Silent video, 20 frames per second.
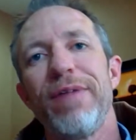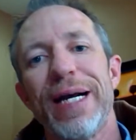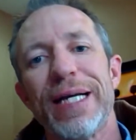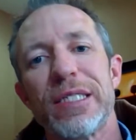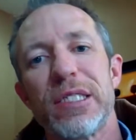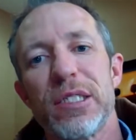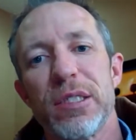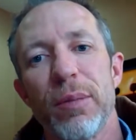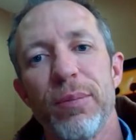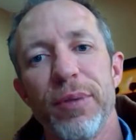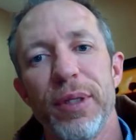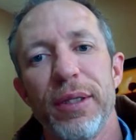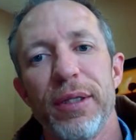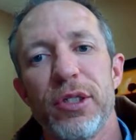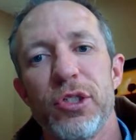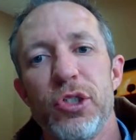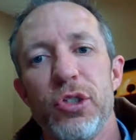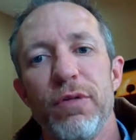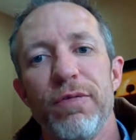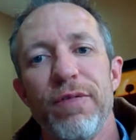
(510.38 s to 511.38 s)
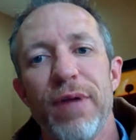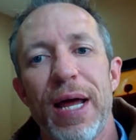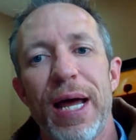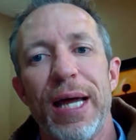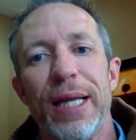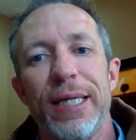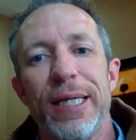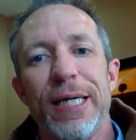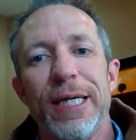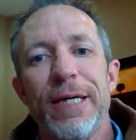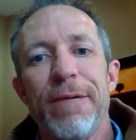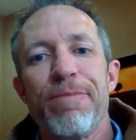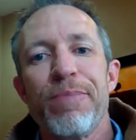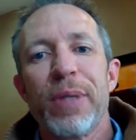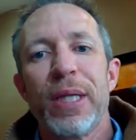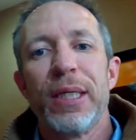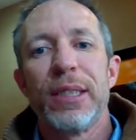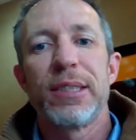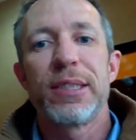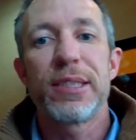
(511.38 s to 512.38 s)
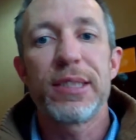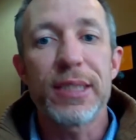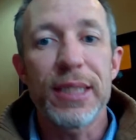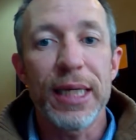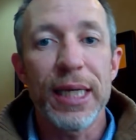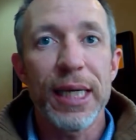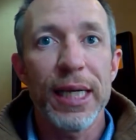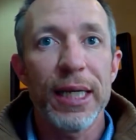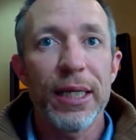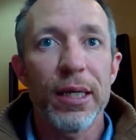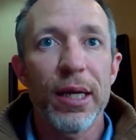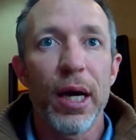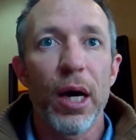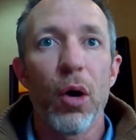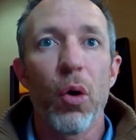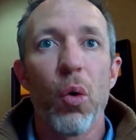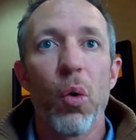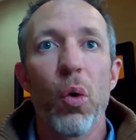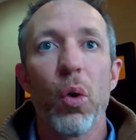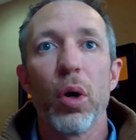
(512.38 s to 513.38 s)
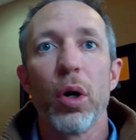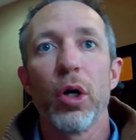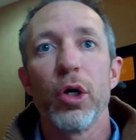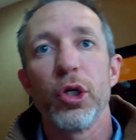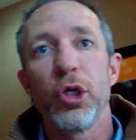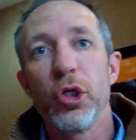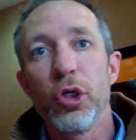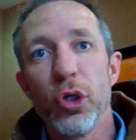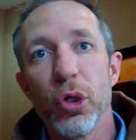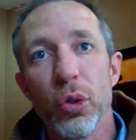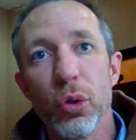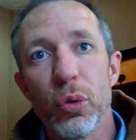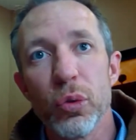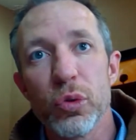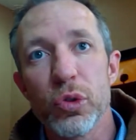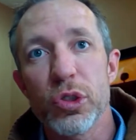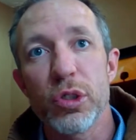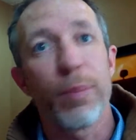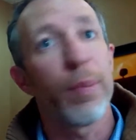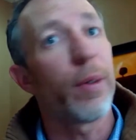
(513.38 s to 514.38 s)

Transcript: got something that you've not seen or used,